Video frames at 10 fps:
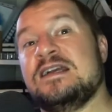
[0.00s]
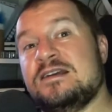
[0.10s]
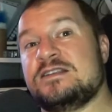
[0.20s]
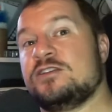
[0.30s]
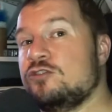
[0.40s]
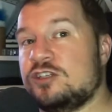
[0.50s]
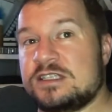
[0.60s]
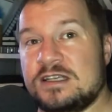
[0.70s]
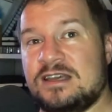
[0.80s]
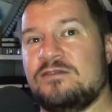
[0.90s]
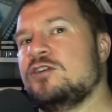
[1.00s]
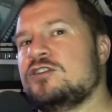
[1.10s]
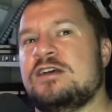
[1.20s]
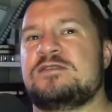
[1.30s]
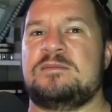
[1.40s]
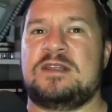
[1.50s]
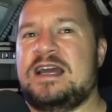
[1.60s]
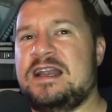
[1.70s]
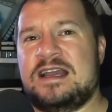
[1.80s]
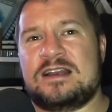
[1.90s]
consider just giving yourself some
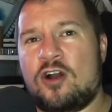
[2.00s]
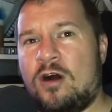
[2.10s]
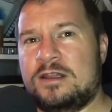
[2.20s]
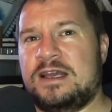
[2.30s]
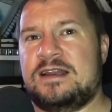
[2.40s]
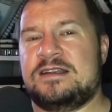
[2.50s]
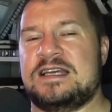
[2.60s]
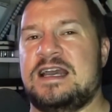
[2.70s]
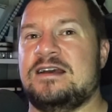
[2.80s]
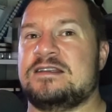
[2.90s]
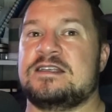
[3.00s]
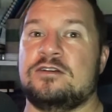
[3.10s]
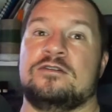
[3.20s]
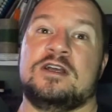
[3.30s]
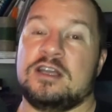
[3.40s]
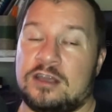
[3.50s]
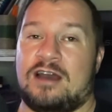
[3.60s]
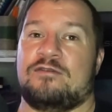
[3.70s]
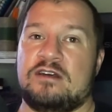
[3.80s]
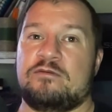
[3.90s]
lighting and calling it a day until you
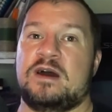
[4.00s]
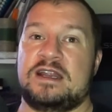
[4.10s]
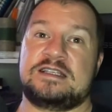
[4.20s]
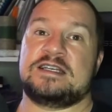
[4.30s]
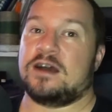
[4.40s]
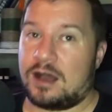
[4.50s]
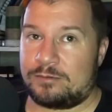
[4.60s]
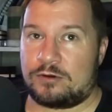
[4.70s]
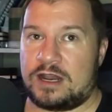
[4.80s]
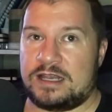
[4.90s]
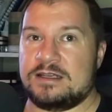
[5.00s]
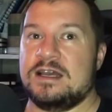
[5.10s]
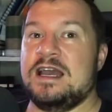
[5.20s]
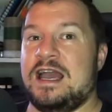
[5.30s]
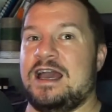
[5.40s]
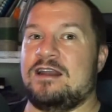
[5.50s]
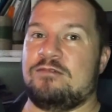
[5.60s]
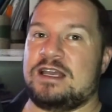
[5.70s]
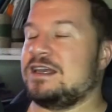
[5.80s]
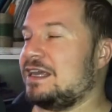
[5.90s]
have enough money to upgrade and
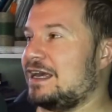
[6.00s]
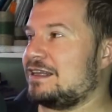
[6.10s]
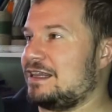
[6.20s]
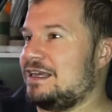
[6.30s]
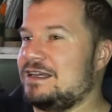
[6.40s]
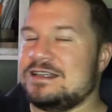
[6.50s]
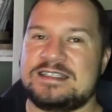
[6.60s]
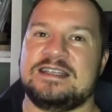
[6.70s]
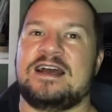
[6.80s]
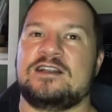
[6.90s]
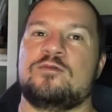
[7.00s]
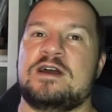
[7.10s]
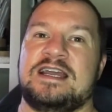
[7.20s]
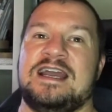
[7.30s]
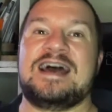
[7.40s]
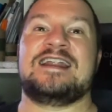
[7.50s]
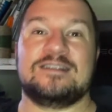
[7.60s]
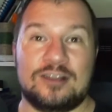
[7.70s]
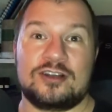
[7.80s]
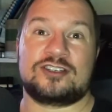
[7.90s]
we can get the C920 at a
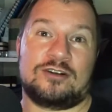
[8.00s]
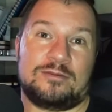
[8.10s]
logical